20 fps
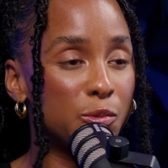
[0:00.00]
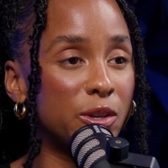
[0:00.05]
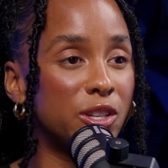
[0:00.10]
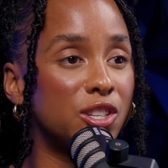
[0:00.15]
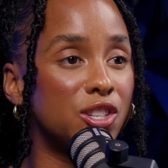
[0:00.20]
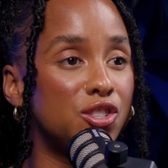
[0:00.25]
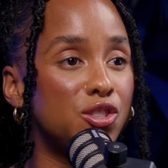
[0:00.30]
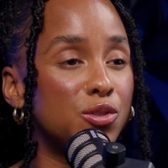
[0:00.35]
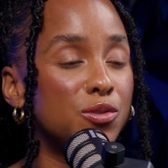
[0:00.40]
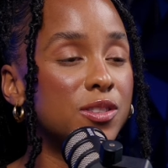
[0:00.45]
When
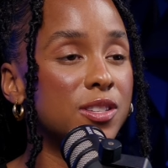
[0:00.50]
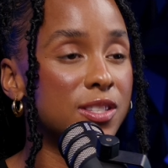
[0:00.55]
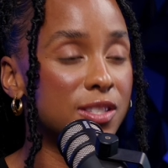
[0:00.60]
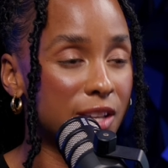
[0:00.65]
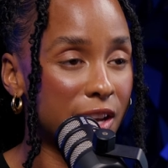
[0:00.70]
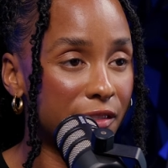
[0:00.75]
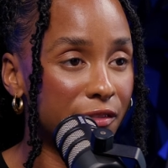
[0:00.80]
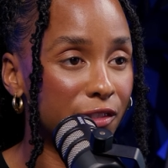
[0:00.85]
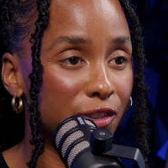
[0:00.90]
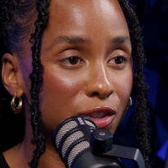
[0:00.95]
did you
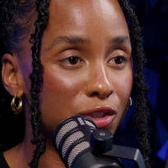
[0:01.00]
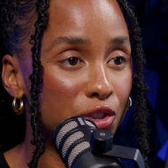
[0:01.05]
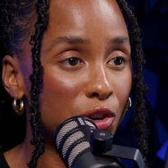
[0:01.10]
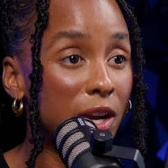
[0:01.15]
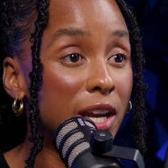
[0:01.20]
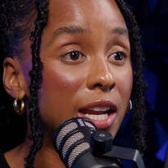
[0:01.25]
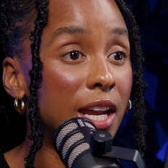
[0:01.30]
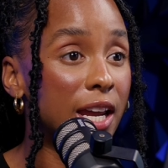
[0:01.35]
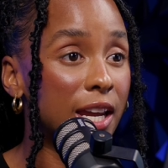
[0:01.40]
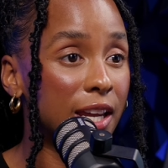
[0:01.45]
discover
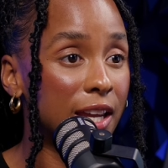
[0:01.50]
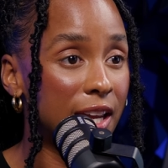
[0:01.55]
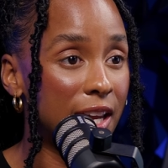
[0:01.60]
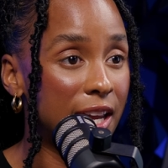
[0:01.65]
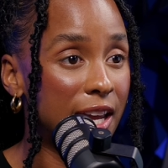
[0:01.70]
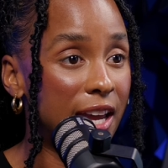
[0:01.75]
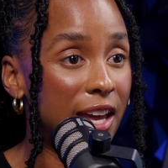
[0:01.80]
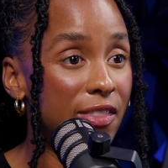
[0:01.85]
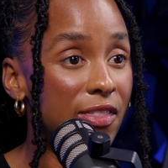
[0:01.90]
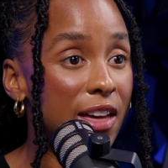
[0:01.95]
trading
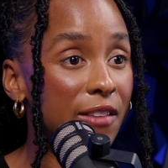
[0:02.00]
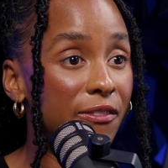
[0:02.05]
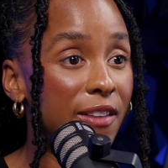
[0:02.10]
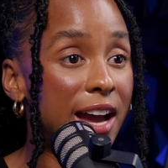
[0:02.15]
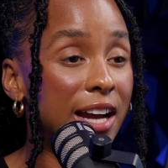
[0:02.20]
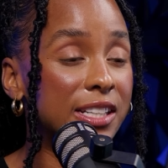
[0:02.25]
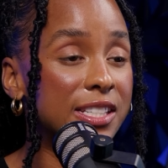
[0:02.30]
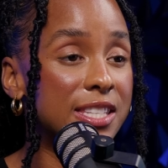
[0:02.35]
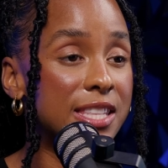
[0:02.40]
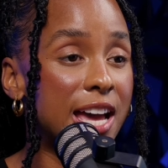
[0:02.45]
and the
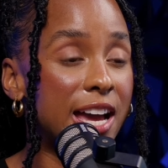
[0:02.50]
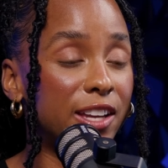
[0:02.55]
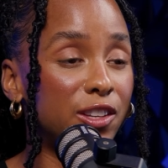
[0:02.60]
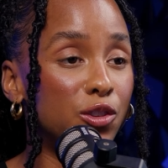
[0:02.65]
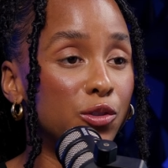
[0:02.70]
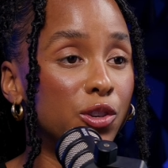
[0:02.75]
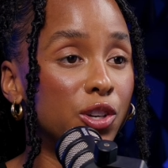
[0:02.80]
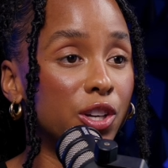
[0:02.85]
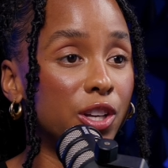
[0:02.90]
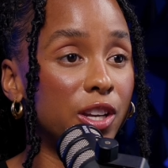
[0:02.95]
fact that
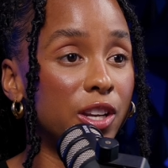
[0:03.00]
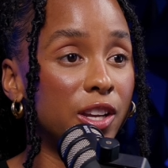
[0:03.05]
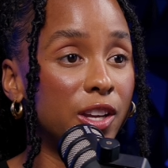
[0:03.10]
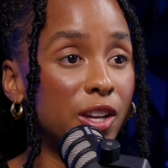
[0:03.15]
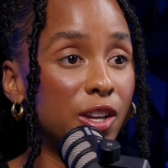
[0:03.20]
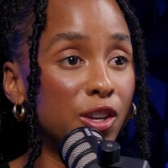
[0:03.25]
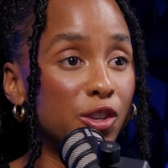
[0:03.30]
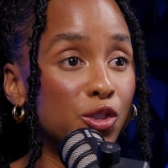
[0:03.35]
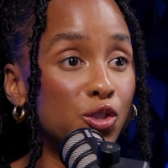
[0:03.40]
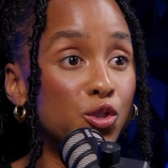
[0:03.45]
you could
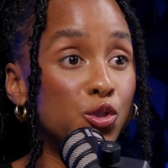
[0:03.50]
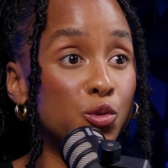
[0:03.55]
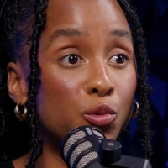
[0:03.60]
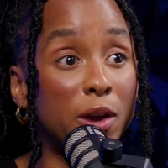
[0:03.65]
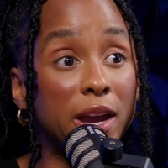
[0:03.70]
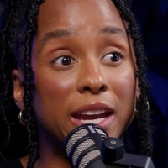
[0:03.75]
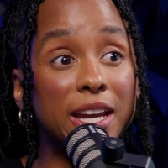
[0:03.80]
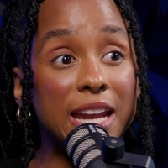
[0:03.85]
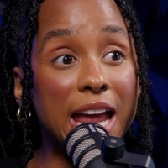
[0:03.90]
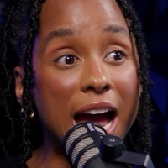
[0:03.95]

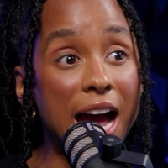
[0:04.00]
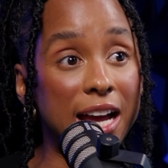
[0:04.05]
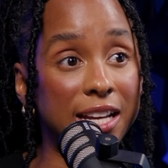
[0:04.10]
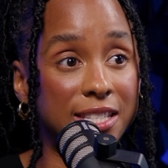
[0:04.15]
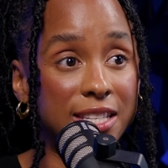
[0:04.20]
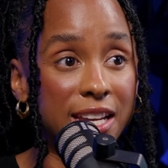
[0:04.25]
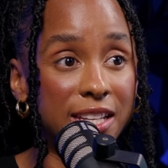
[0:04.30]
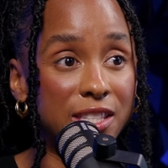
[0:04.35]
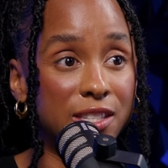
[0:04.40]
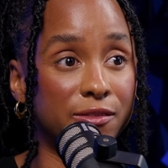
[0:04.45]
trade
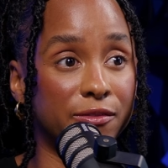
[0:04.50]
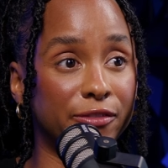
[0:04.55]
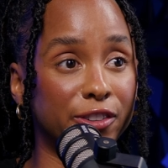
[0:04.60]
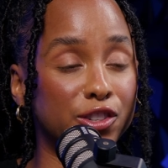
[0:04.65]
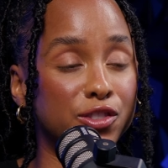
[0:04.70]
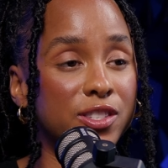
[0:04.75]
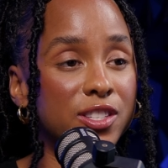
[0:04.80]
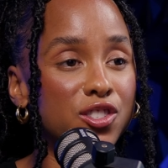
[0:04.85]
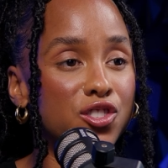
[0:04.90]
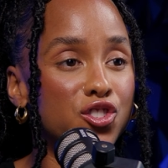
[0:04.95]
assets
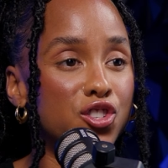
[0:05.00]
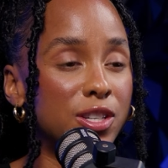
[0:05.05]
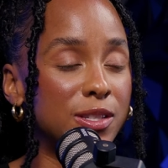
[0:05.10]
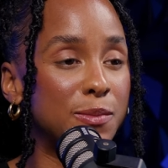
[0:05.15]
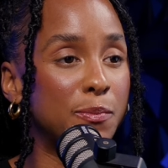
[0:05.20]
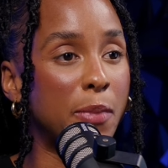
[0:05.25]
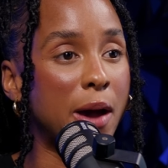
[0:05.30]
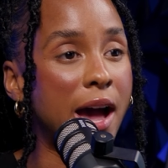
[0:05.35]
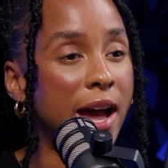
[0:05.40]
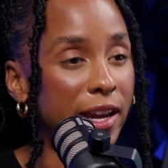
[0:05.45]
versus
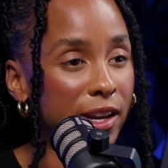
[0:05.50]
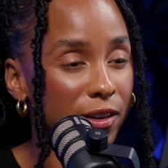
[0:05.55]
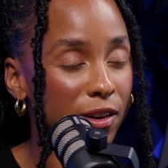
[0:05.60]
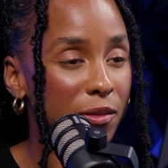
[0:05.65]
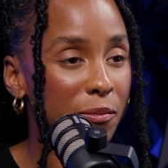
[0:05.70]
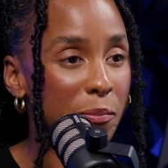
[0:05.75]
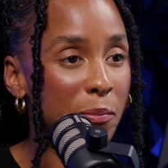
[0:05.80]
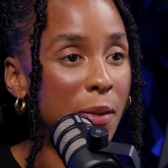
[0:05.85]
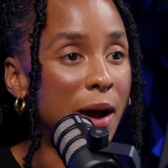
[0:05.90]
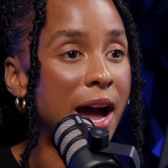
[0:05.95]
just buy and
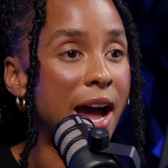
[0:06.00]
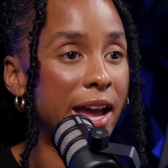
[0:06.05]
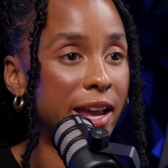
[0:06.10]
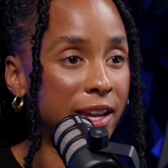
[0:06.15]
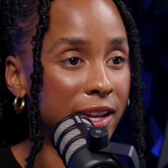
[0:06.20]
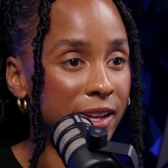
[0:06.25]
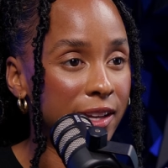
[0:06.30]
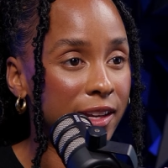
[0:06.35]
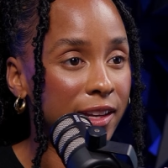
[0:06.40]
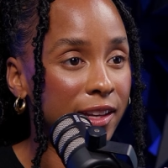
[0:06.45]
buy?